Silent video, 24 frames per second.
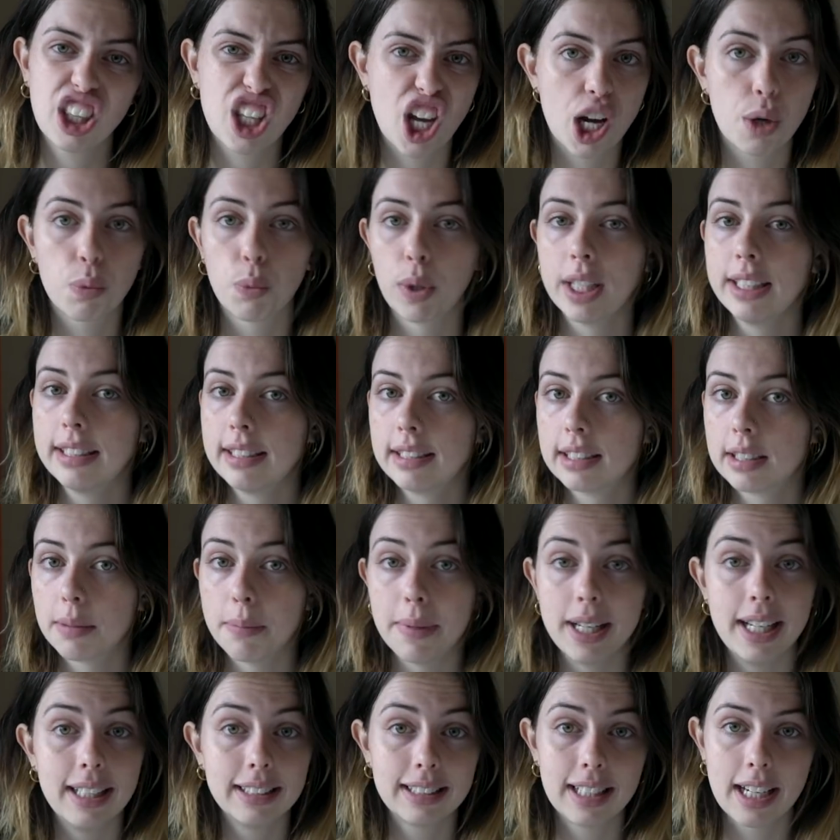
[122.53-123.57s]
that racism
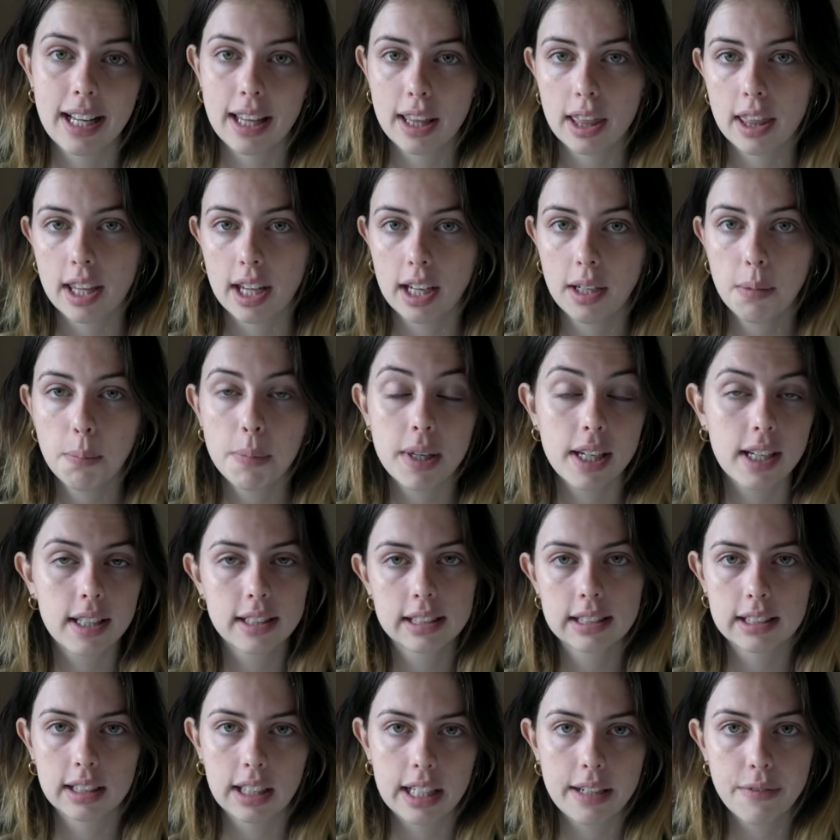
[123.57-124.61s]
isn't a thing
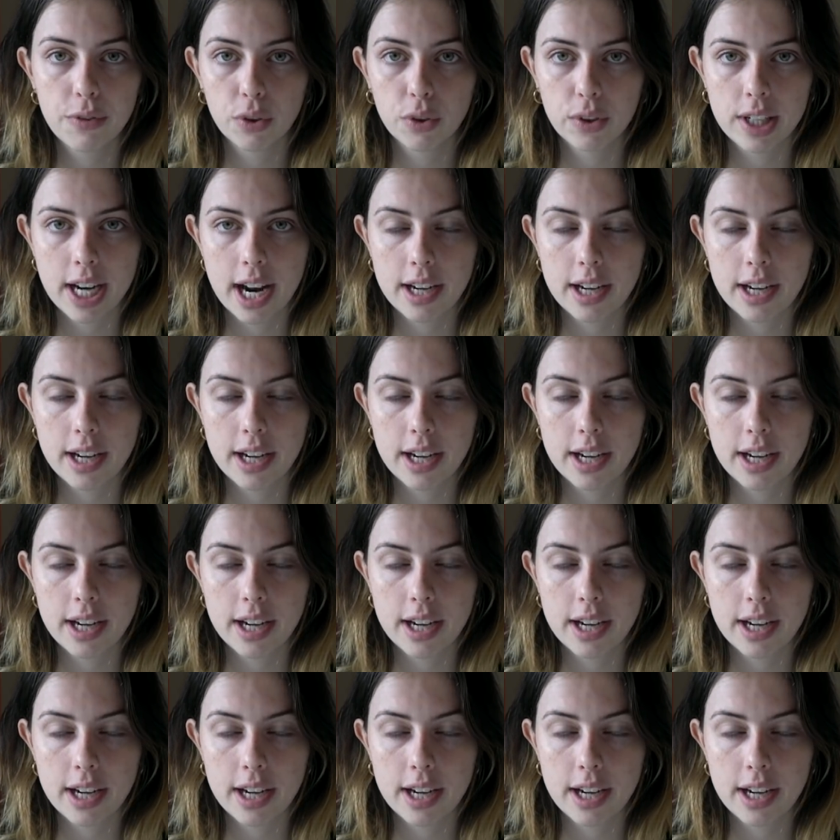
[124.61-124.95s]
because slavery